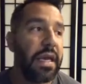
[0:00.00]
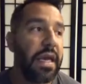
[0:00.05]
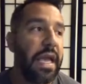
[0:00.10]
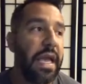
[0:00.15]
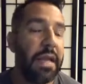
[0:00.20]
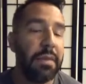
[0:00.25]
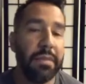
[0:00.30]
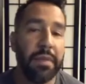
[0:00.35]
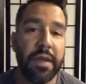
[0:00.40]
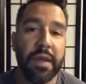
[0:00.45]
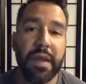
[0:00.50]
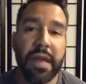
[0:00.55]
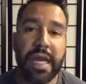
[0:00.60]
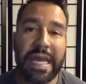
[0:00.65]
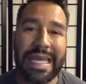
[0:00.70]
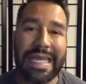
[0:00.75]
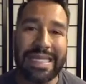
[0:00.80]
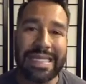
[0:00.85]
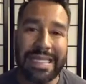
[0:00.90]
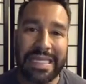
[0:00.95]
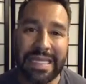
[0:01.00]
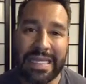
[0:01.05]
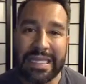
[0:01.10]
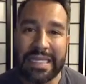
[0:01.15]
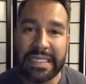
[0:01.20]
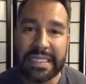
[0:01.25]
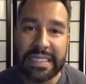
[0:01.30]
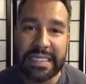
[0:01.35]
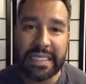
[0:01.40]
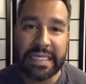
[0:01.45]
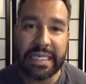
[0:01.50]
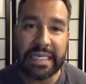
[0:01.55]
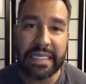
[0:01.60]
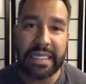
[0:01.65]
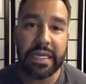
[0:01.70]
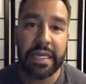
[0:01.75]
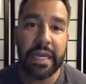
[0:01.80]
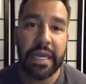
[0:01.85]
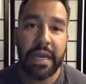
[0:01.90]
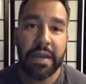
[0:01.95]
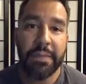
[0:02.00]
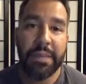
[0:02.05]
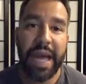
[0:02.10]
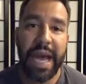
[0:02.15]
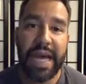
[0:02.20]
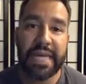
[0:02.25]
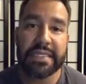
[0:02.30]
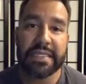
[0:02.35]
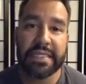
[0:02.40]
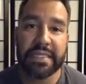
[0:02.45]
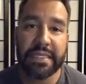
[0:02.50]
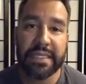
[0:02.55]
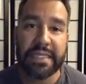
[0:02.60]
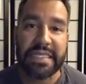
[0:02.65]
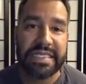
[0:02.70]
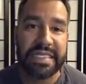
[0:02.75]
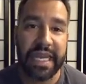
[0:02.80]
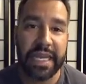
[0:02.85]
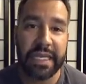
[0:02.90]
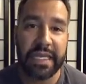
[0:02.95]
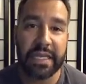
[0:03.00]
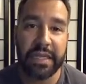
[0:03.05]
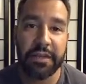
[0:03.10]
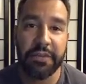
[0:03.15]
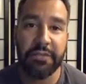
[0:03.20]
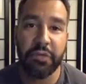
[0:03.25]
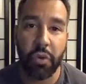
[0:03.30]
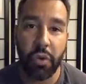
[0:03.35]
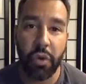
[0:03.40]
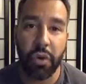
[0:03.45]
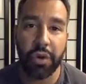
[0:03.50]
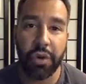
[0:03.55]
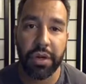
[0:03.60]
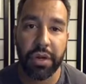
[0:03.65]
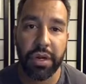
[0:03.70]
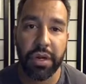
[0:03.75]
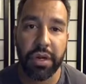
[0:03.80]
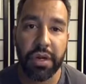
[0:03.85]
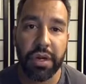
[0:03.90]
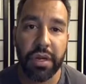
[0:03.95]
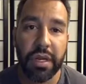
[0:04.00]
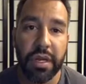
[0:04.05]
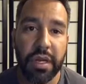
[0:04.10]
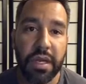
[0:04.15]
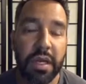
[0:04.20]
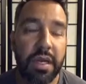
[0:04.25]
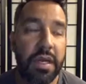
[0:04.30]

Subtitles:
and illegally passed an executive order